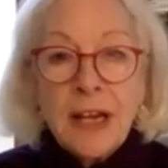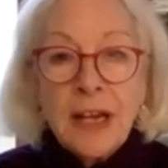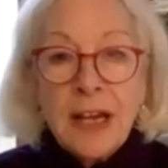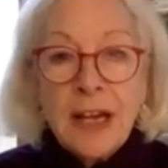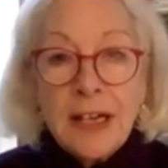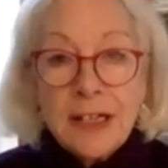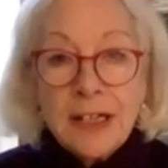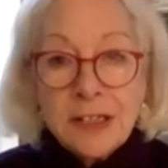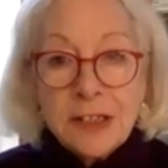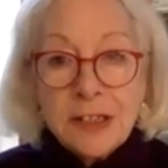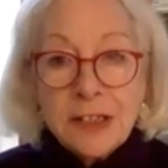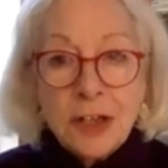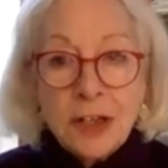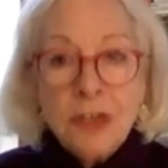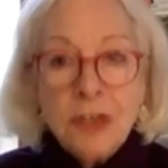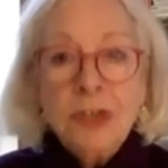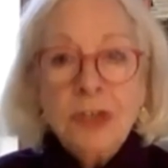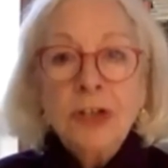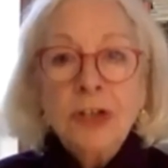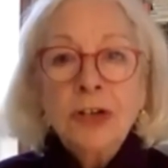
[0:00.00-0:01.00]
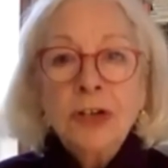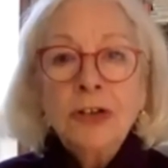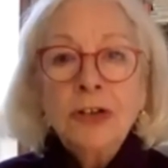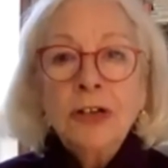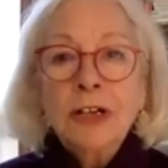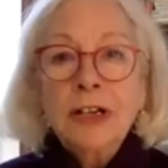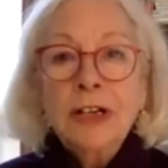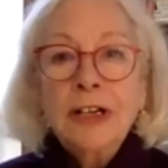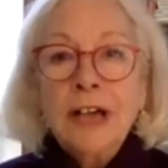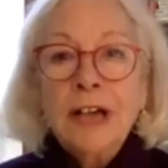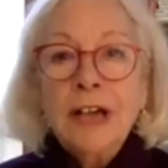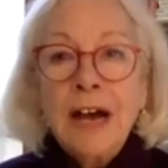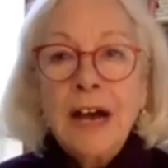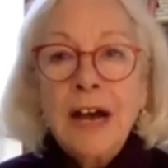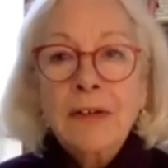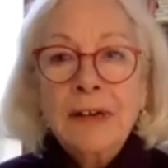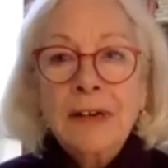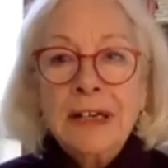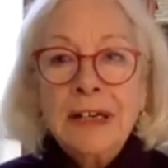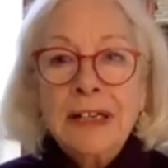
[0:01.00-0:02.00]
It's no longer
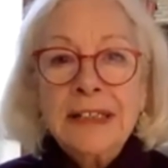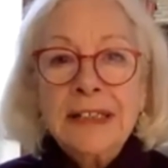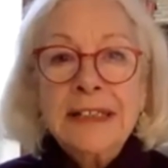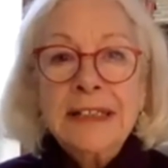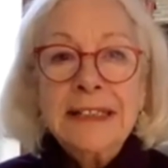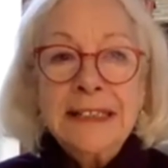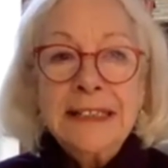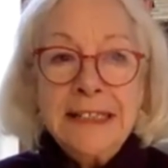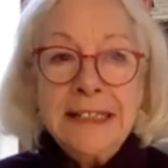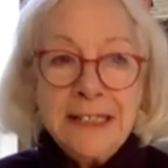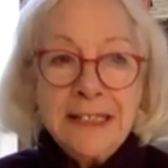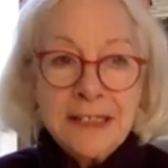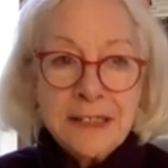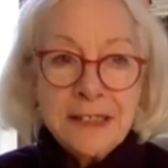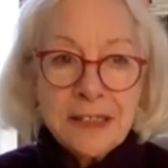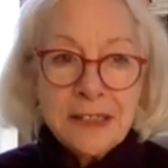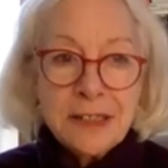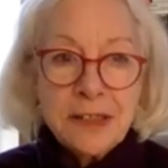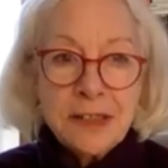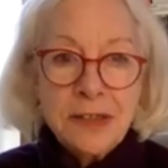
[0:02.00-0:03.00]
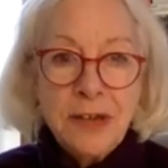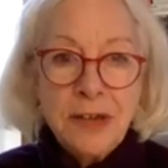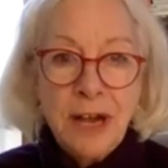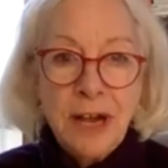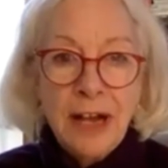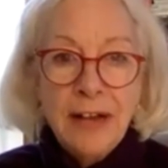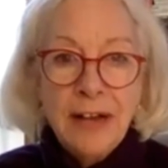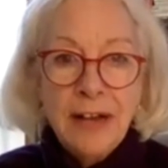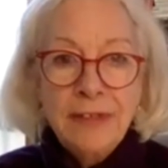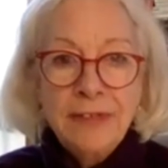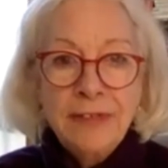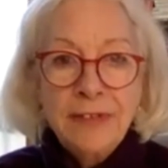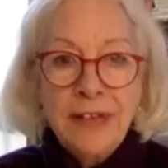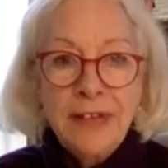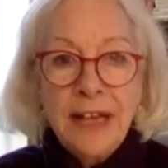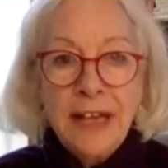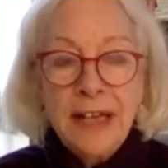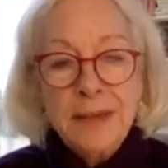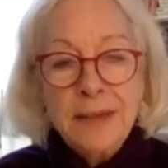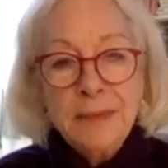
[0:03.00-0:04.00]
our leaders who have
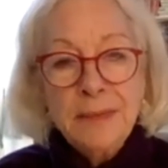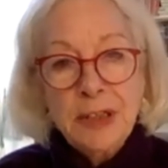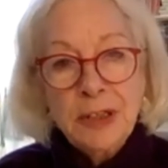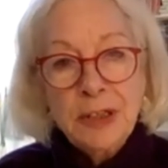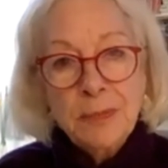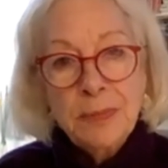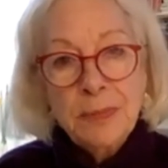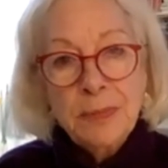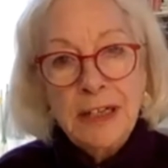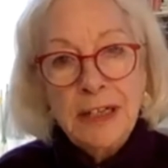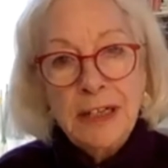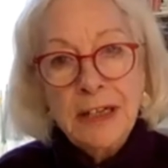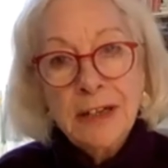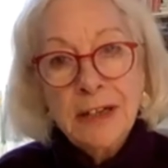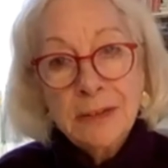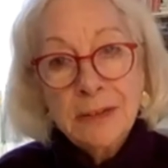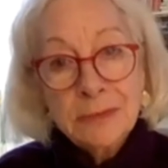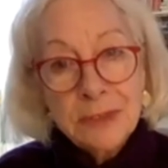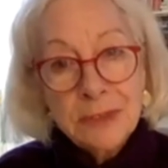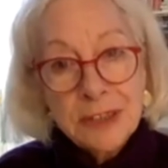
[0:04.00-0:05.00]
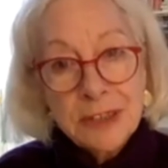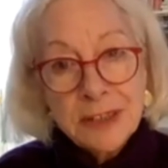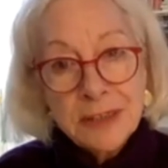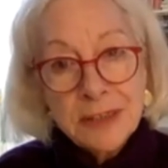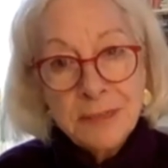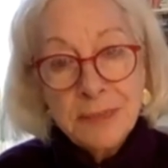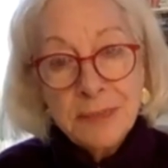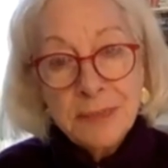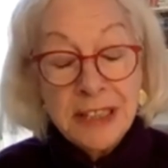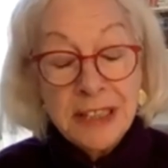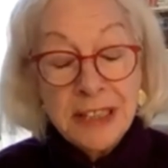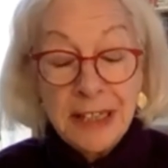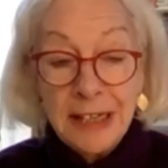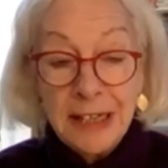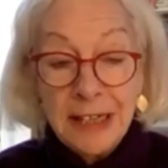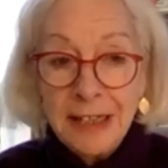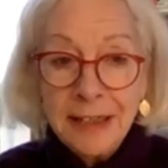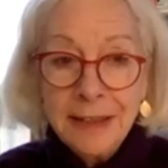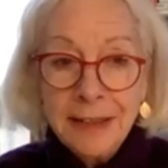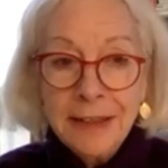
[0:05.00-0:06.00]
any monopoly on wisdom,
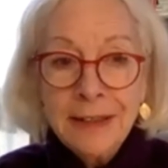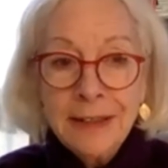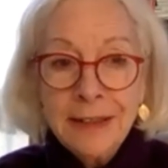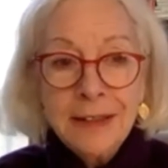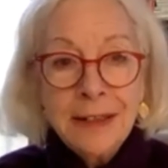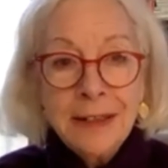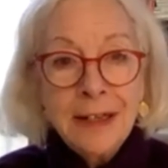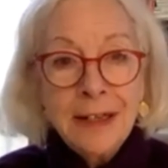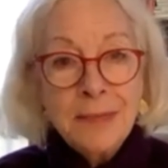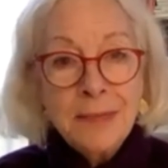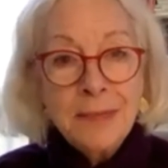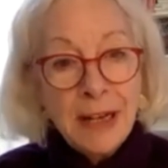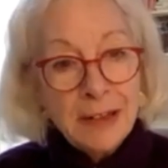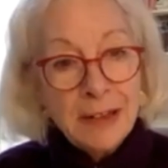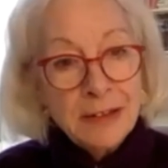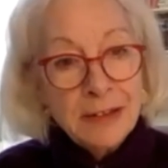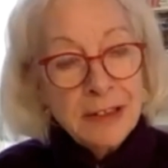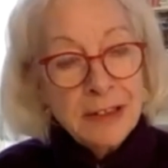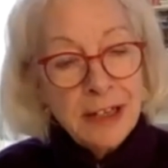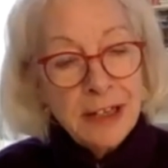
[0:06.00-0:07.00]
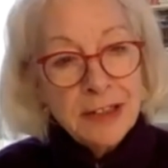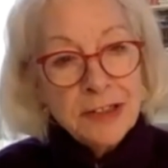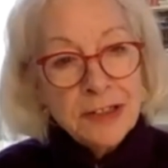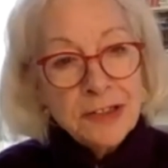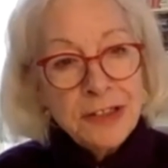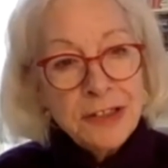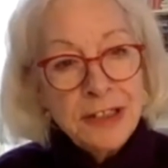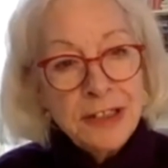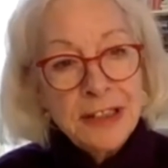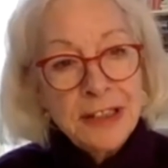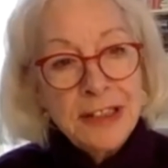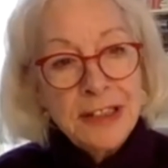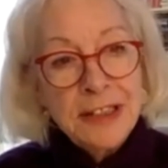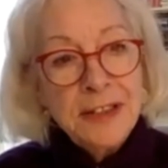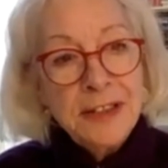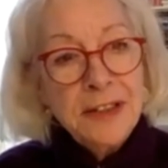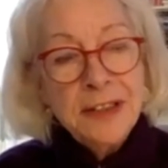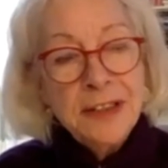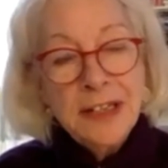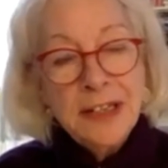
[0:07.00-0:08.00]
particularly in my own country and in
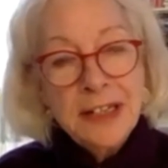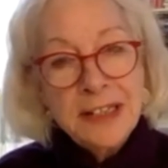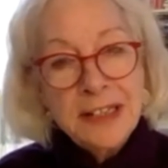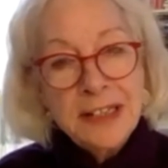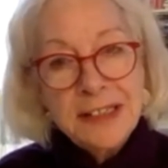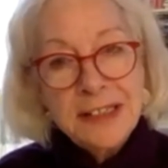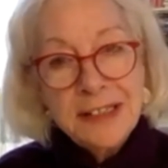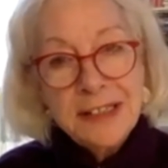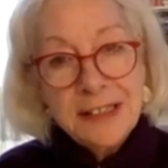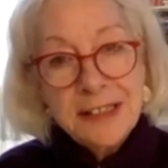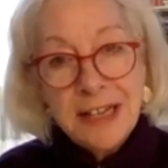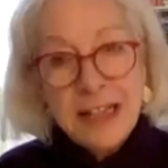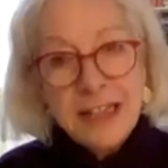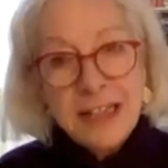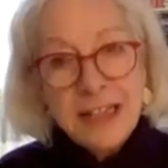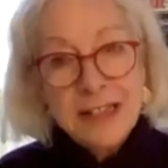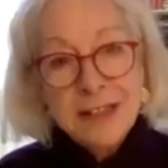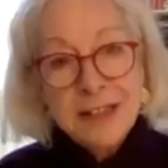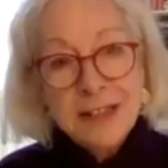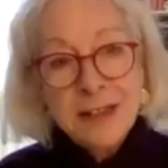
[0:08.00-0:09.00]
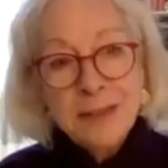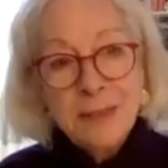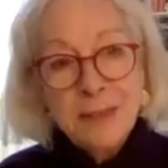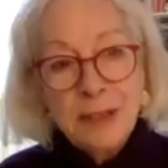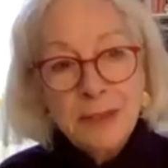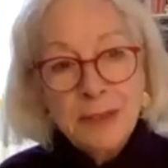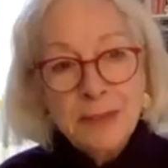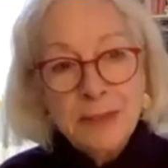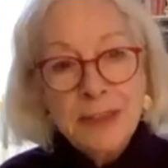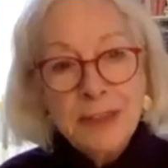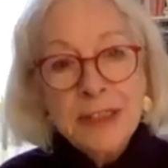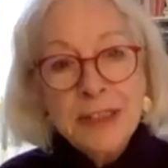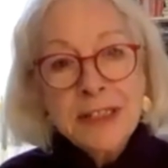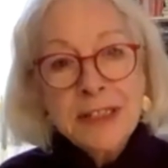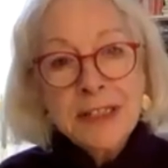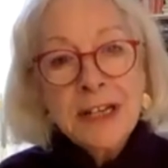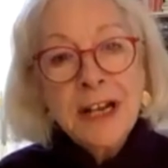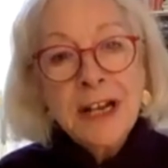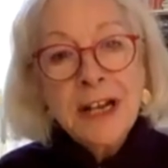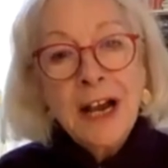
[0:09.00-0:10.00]
the United States at the moment.
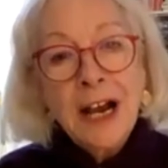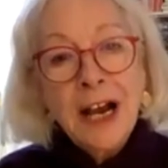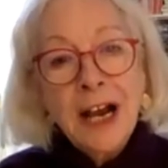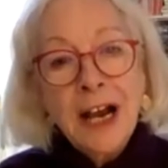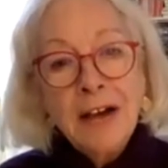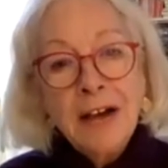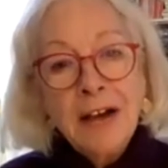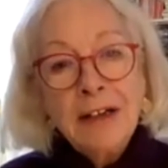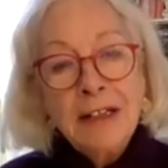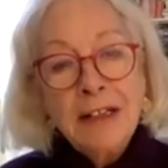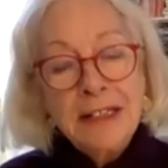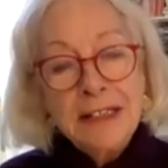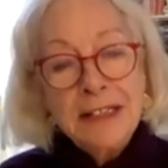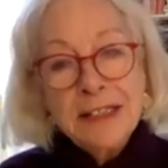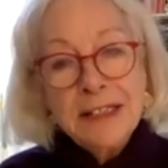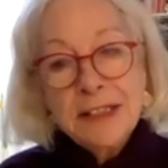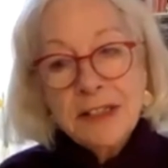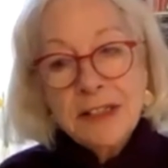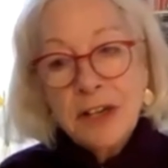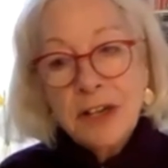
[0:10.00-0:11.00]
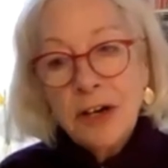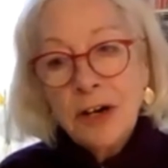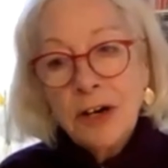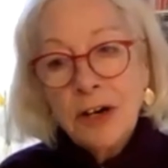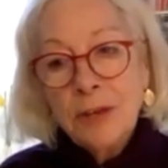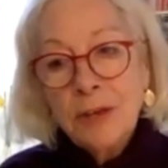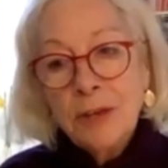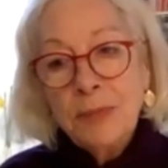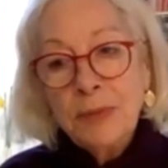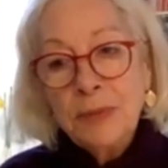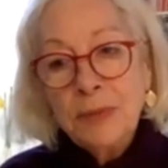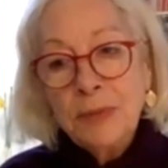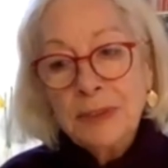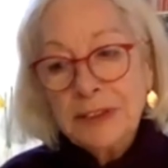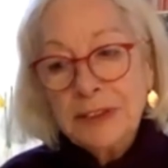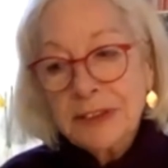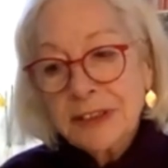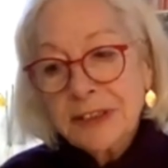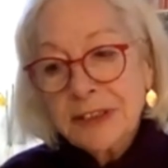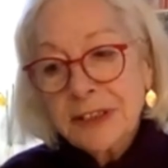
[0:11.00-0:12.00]
Our leaders are
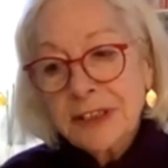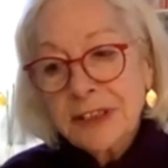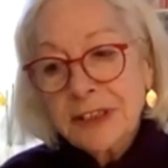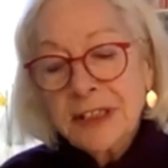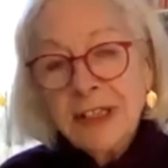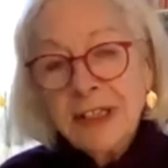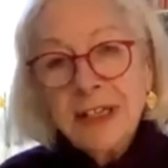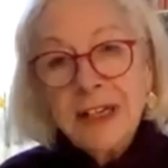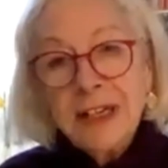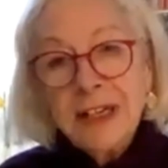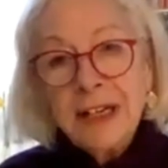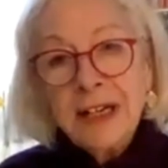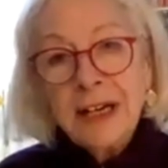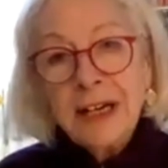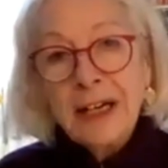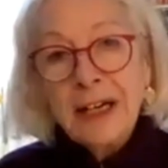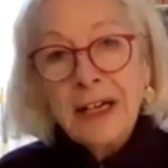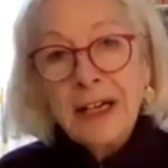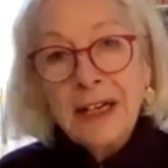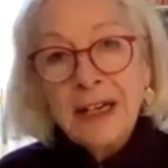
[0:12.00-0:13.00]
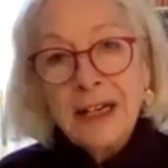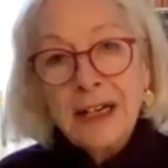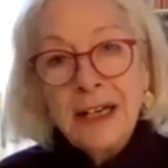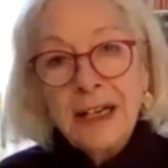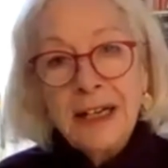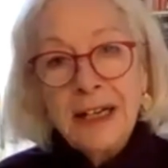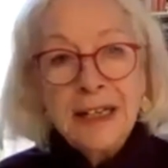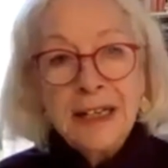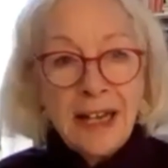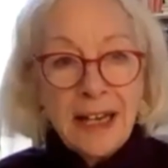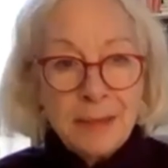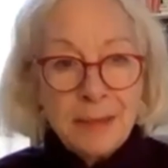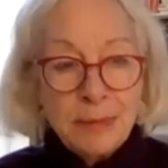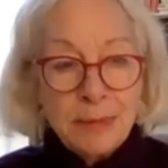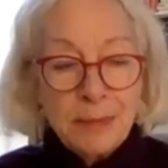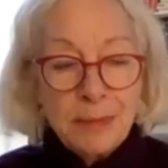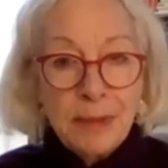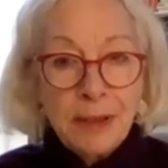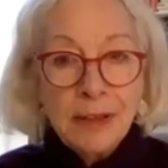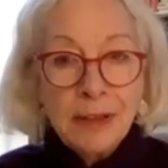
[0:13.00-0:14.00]
bewildered,
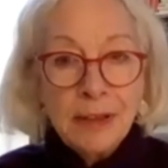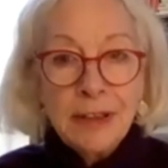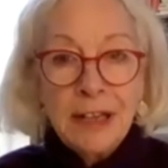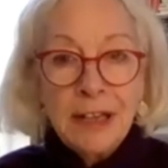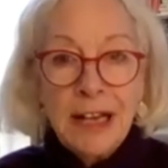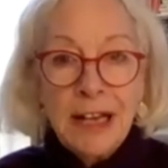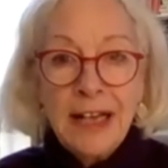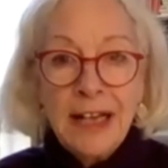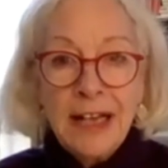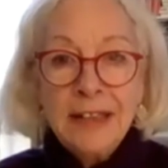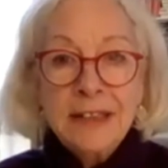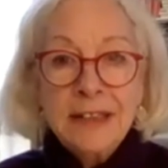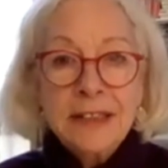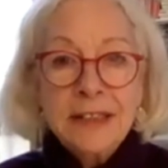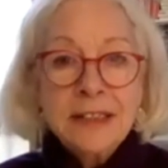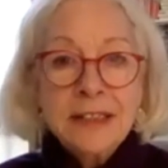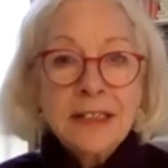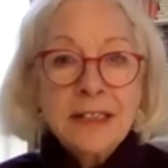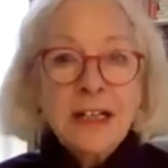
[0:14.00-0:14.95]
incapable, and